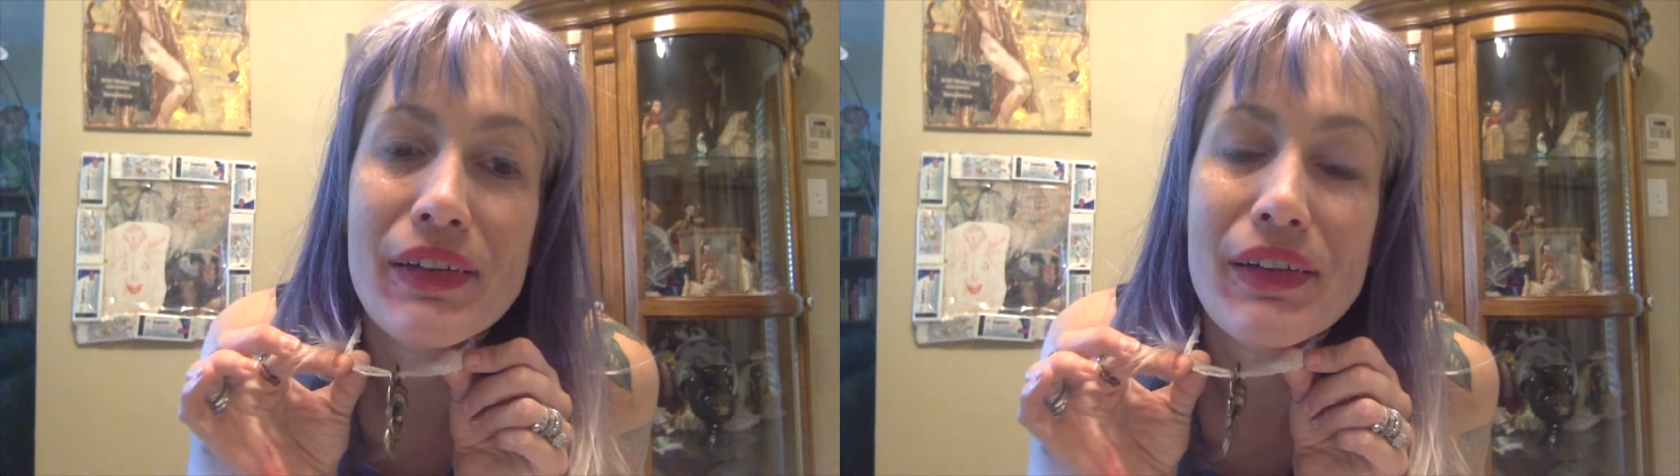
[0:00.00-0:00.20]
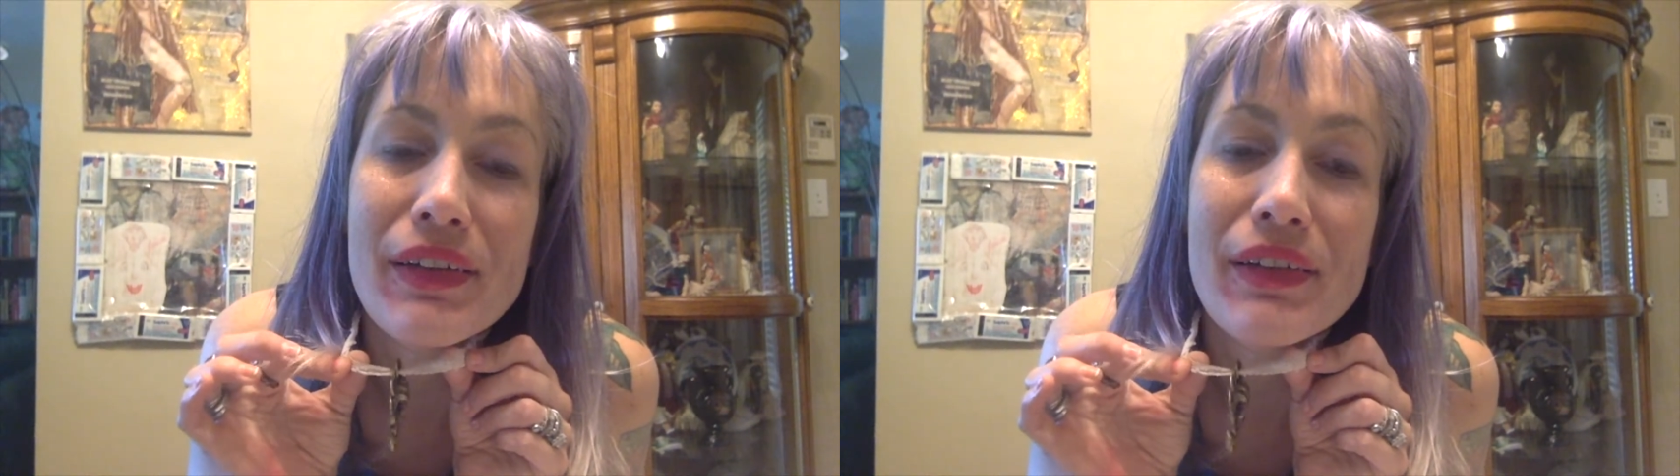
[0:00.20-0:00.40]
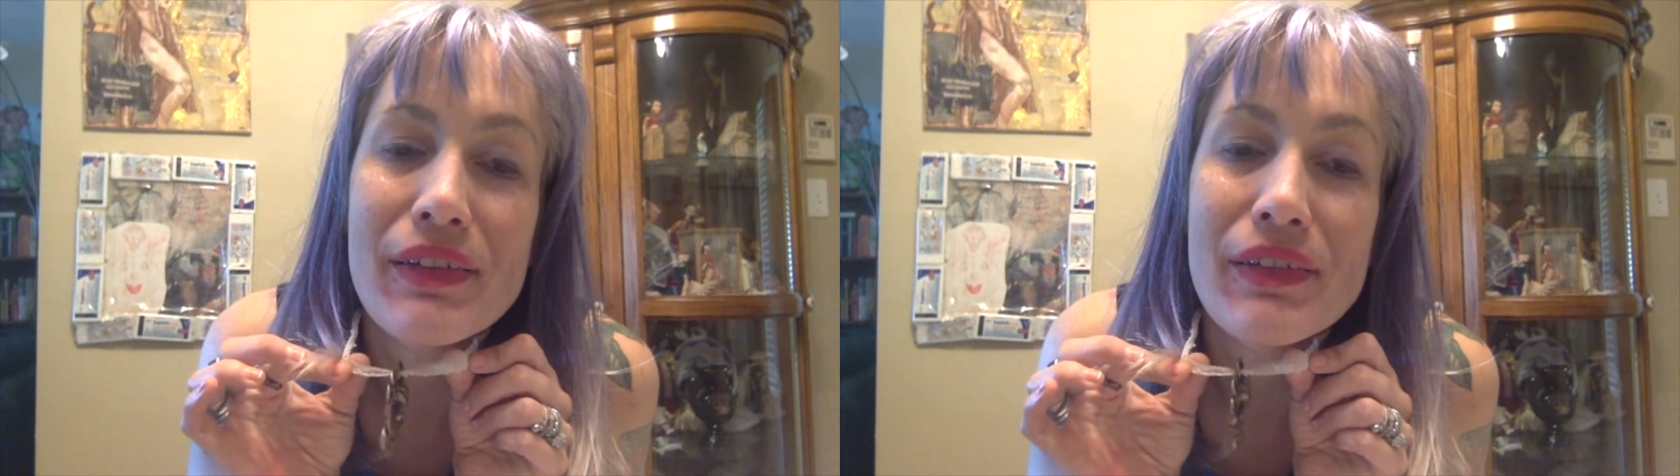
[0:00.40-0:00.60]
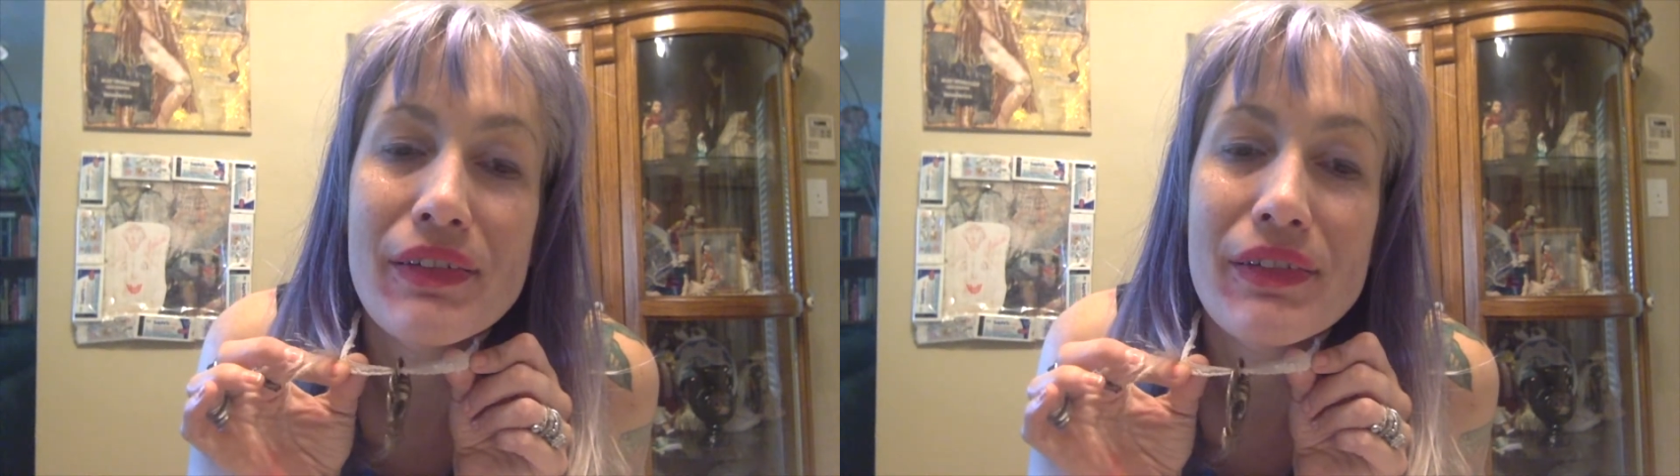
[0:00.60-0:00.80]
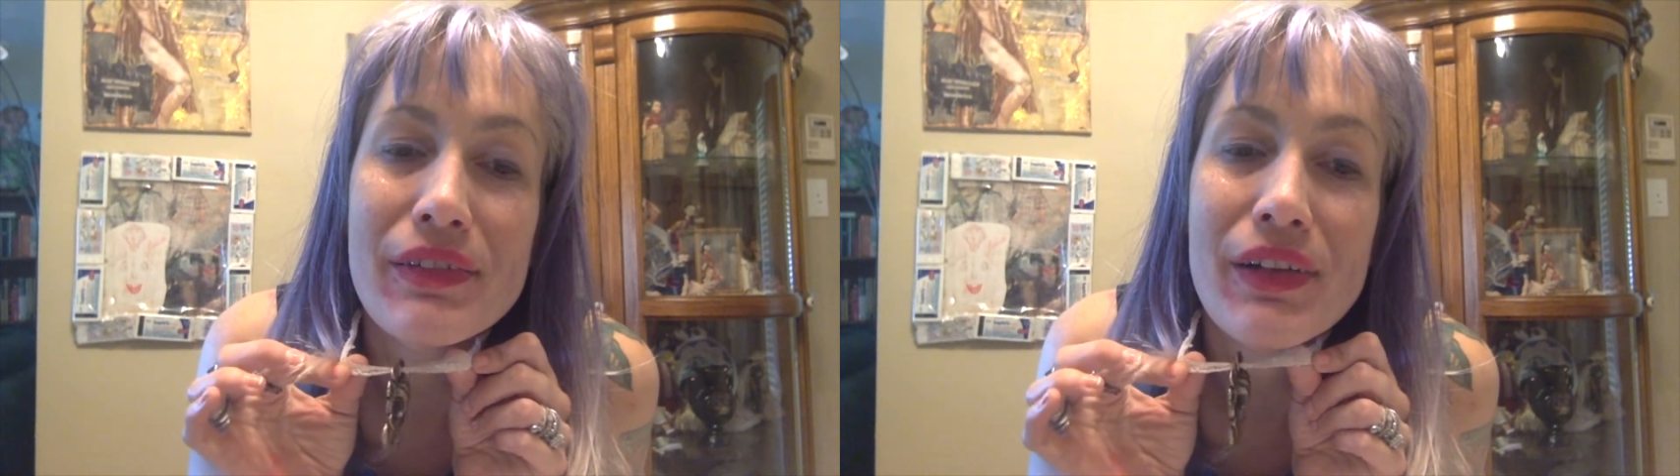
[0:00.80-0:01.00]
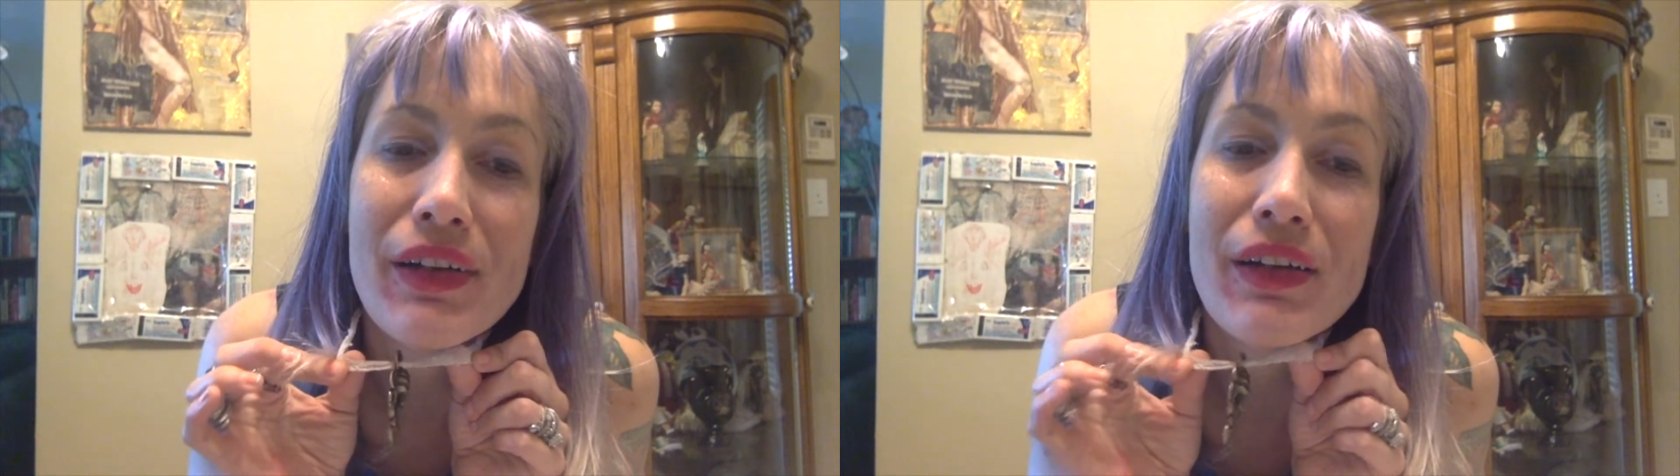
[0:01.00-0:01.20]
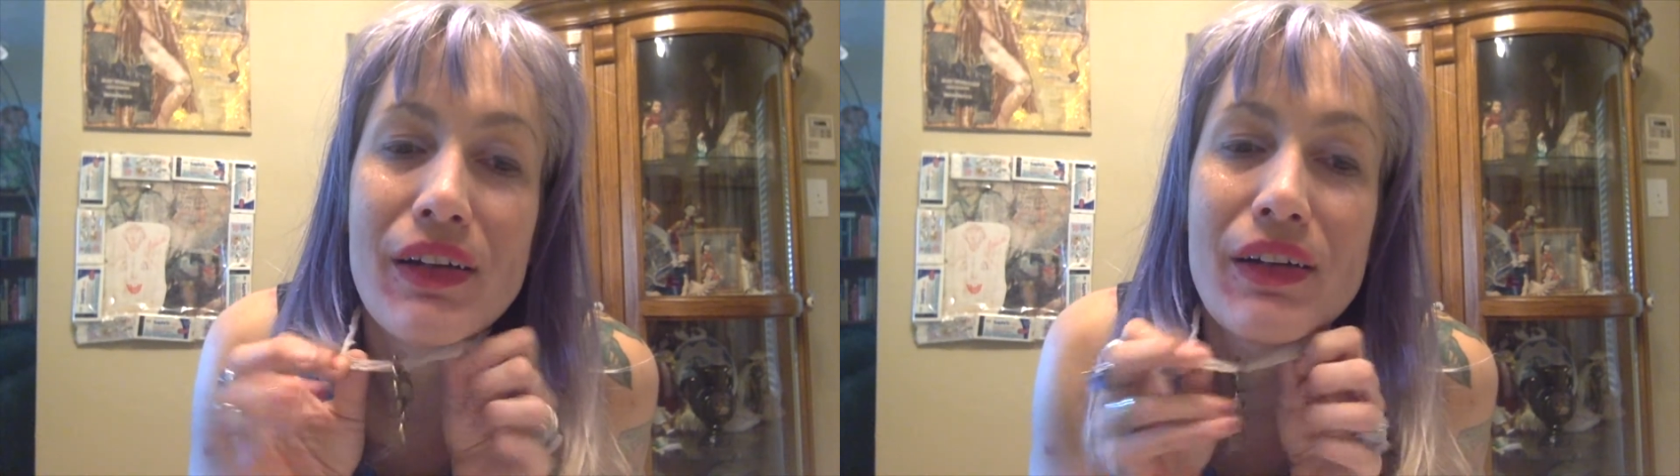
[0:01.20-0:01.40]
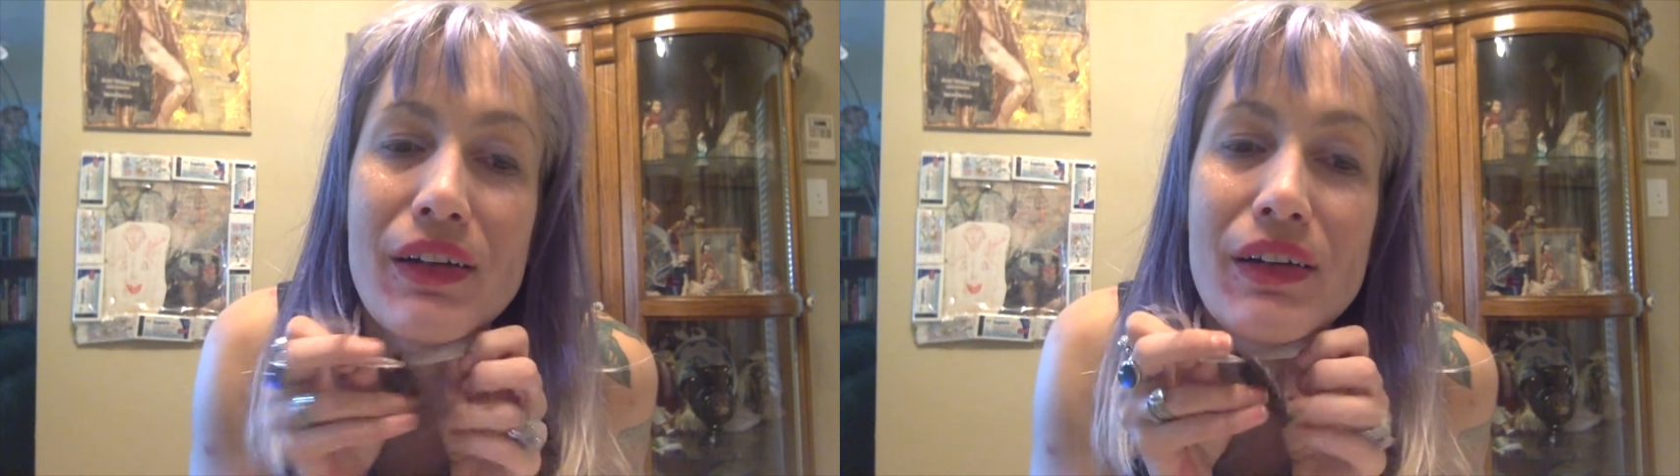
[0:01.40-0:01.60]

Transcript: it on a string.